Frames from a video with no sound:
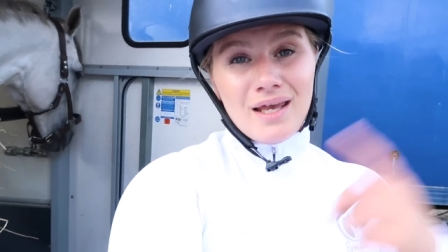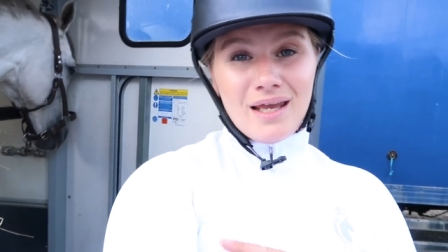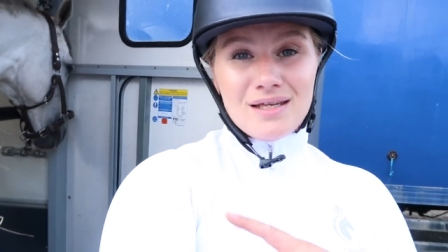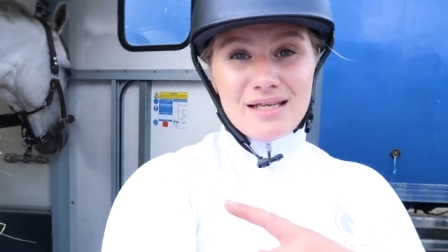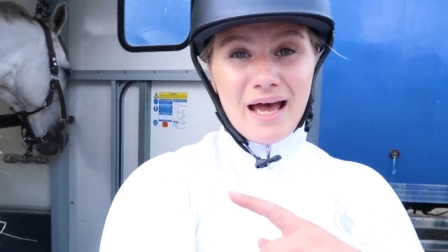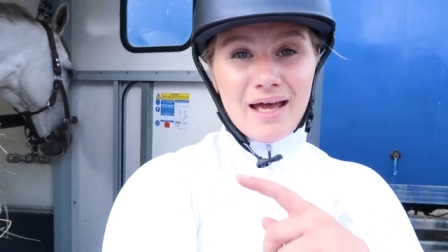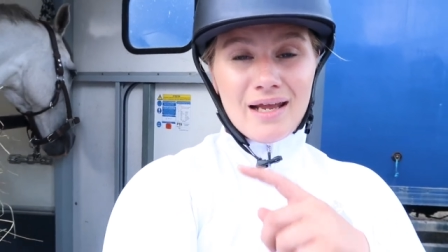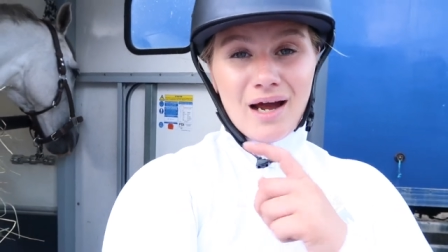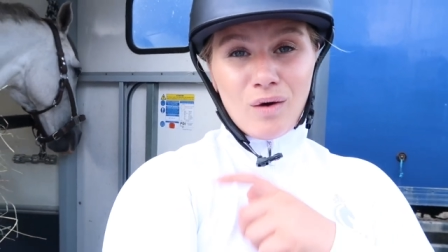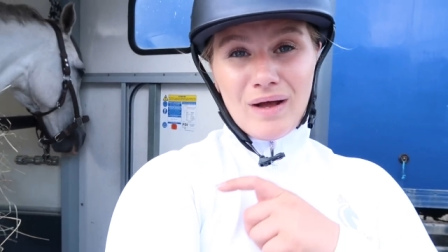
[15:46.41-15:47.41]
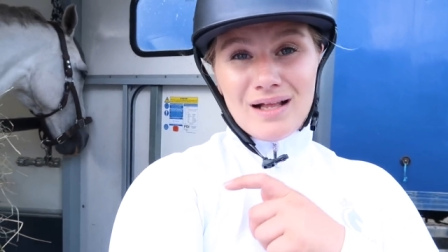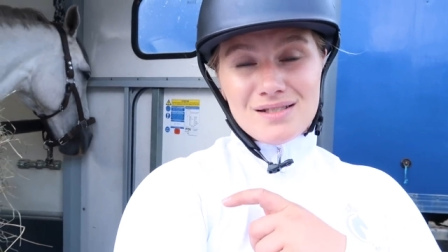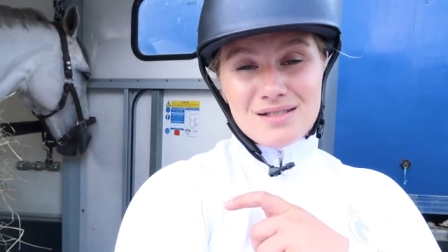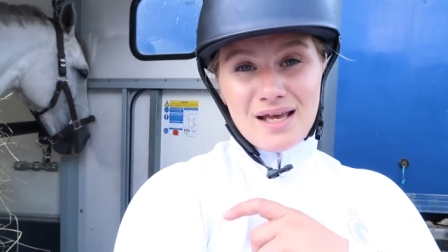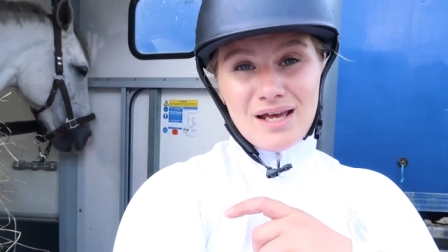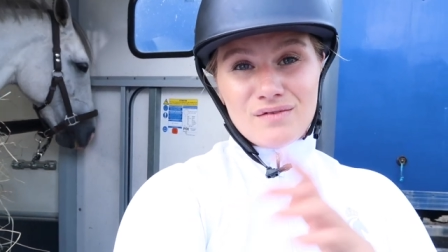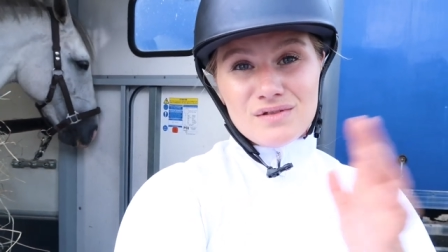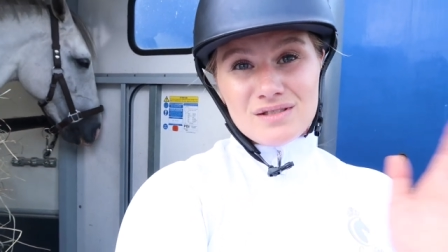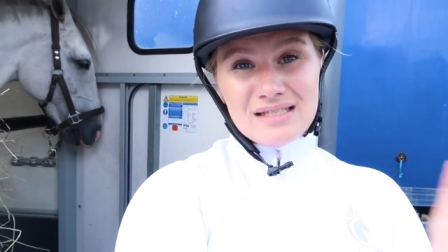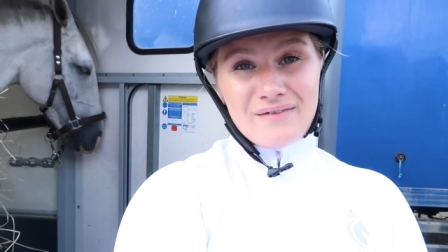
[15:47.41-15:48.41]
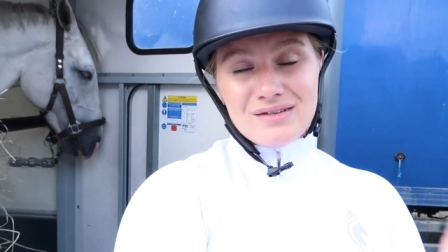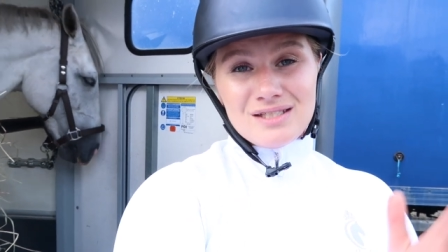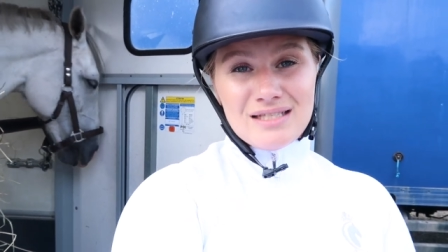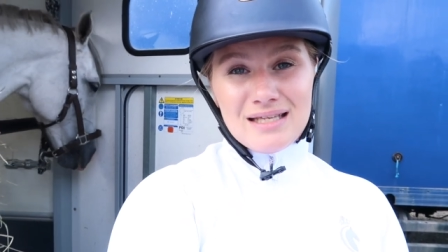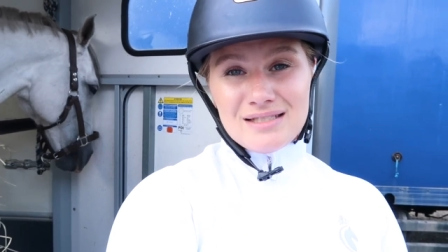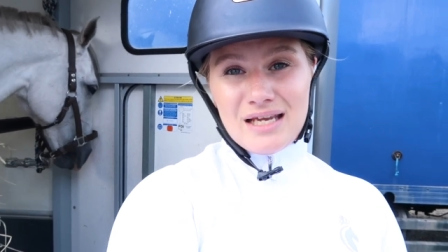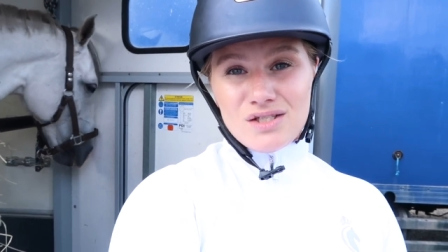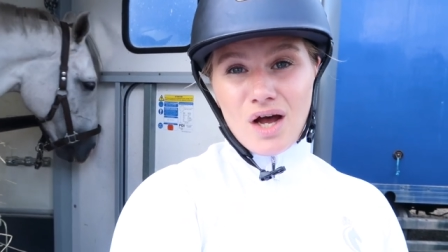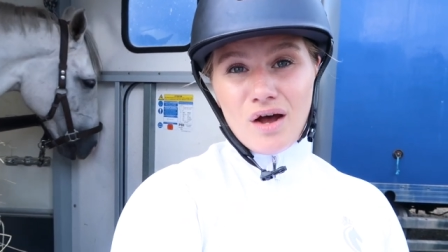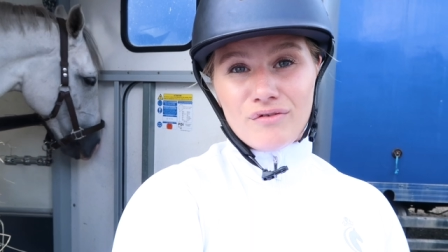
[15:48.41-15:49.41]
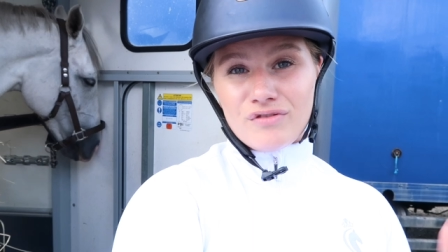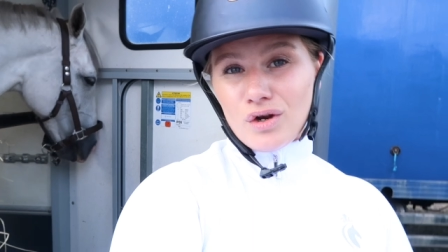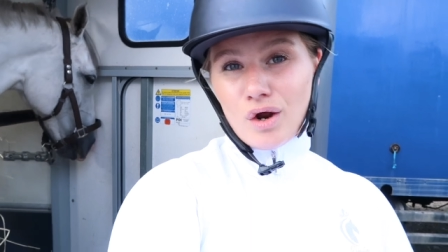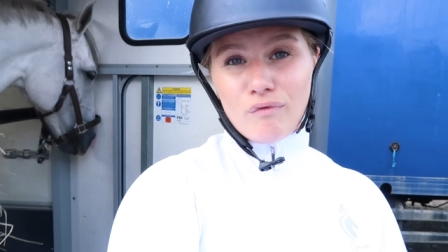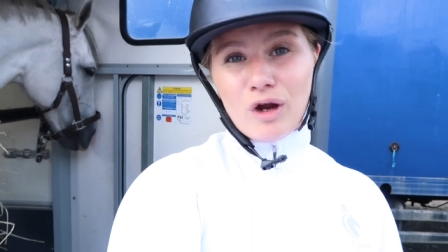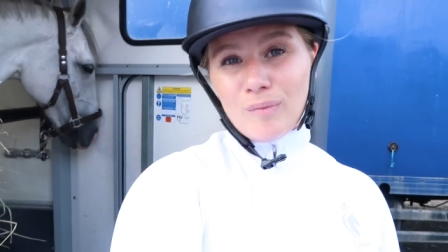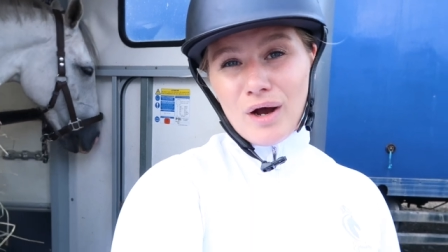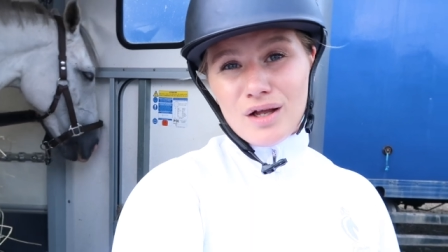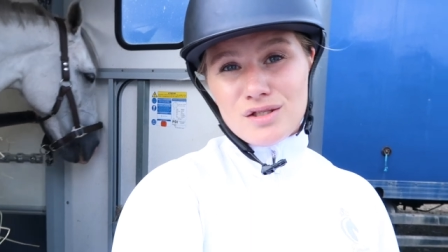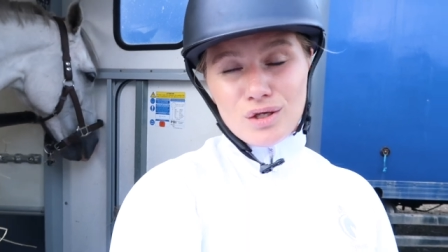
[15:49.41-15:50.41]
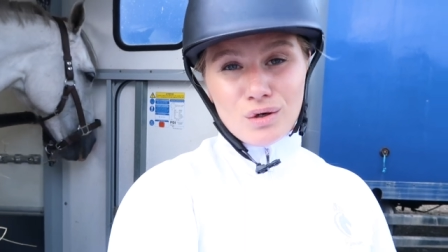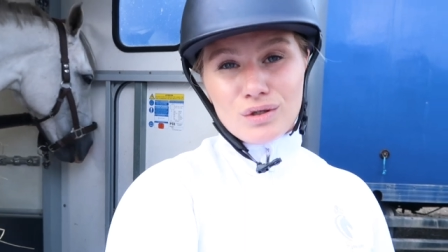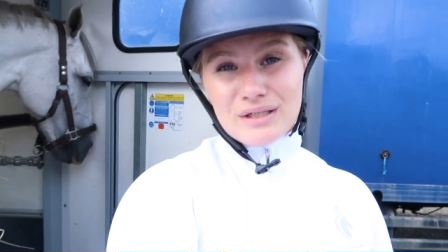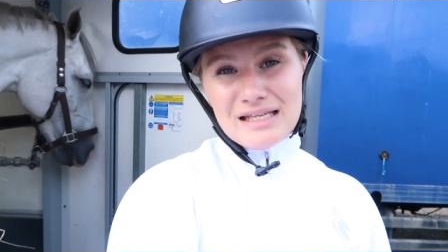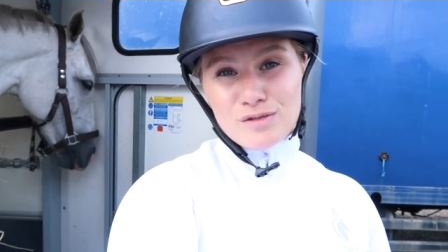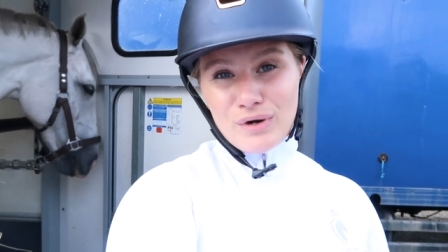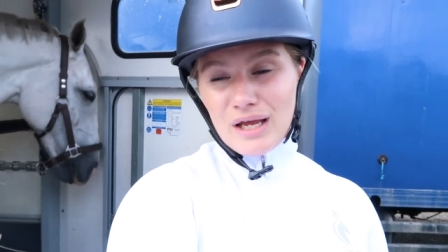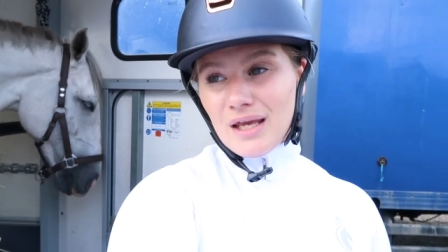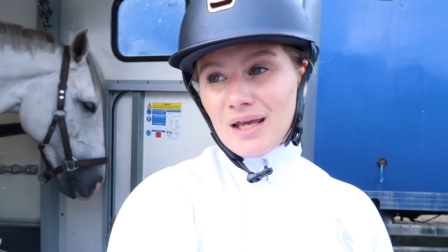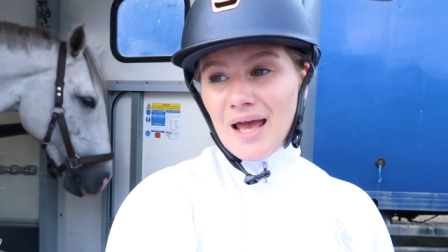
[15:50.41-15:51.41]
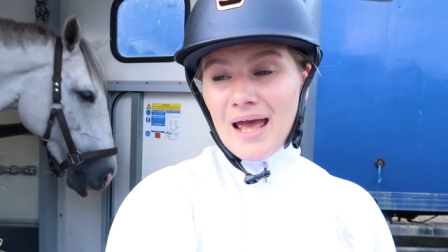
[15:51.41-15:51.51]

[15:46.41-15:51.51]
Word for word: he's getting a well-deserved seven to ten days off they're not robots they all need a break